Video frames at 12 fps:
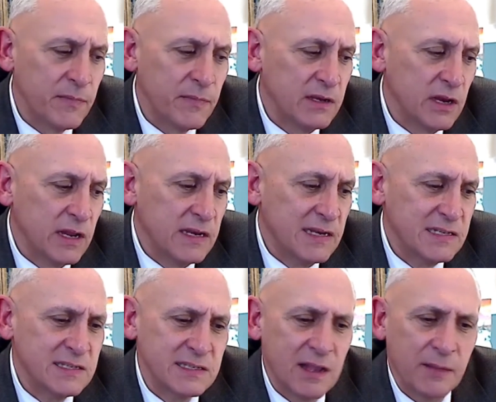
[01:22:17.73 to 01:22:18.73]
It
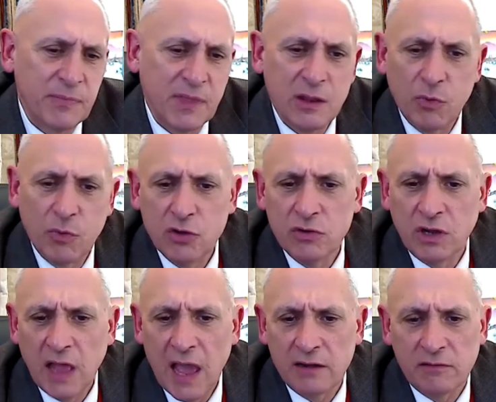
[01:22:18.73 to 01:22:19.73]
isn't something that we
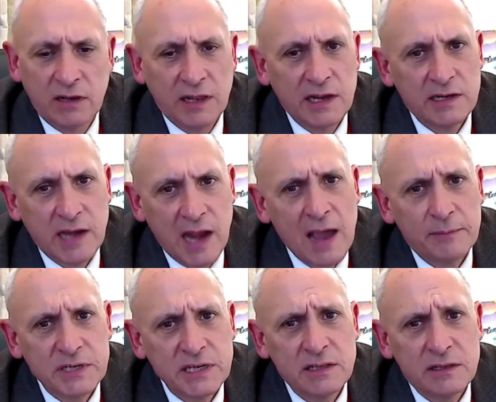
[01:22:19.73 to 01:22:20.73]
unilaterally
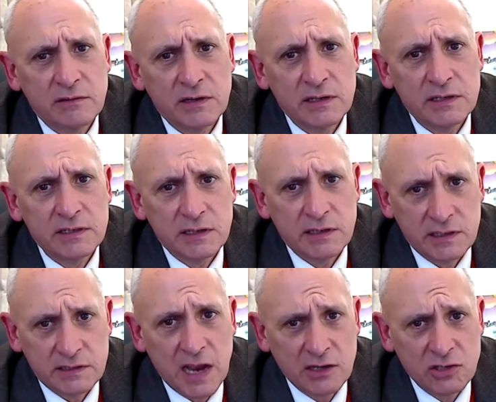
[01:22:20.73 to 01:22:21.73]
adapt either.
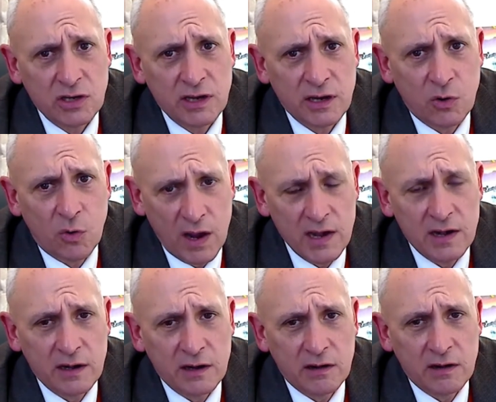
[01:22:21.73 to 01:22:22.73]
It's actually quite
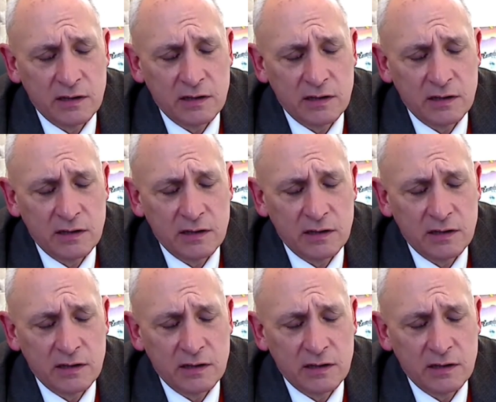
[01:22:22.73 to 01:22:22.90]
a